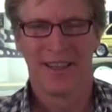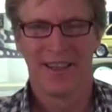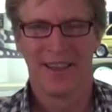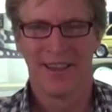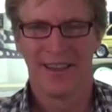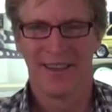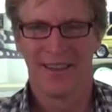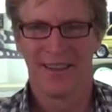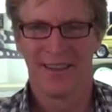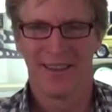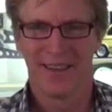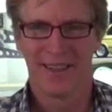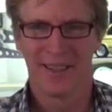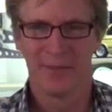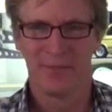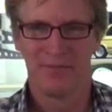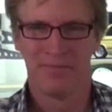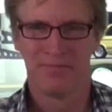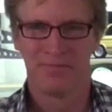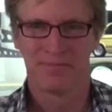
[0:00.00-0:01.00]
And
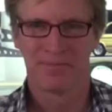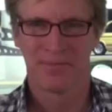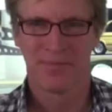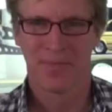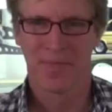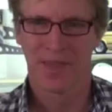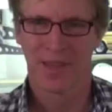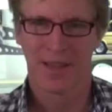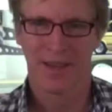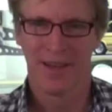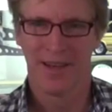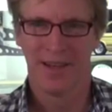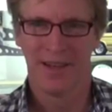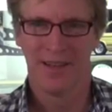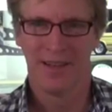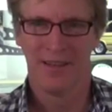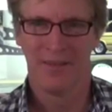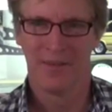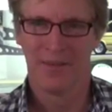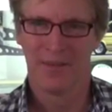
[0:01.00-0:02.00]
um, I
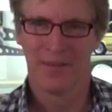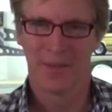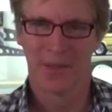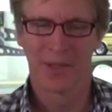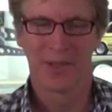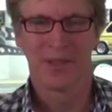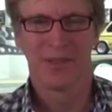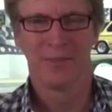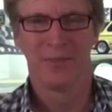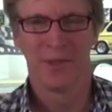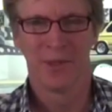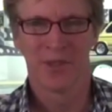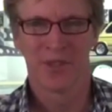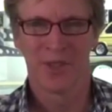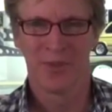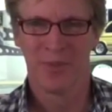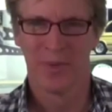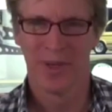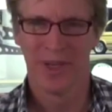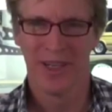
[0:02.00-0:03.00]
didn't put on the
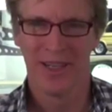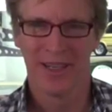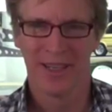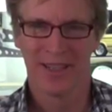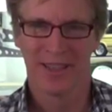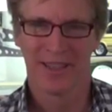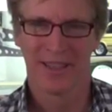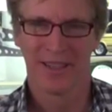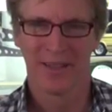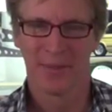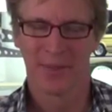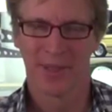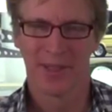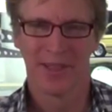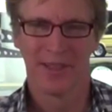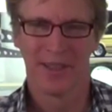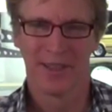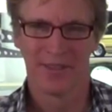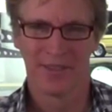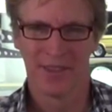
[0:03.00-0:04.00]
emergency brake and I
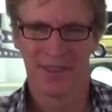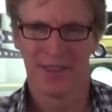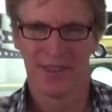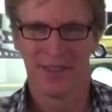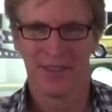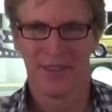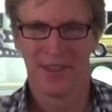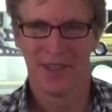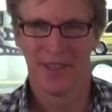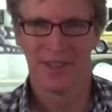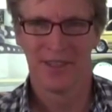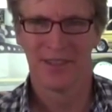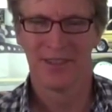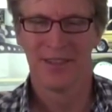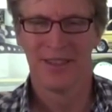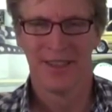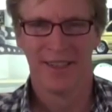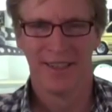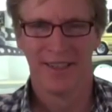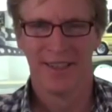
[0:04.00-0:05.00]
probably left it in gear.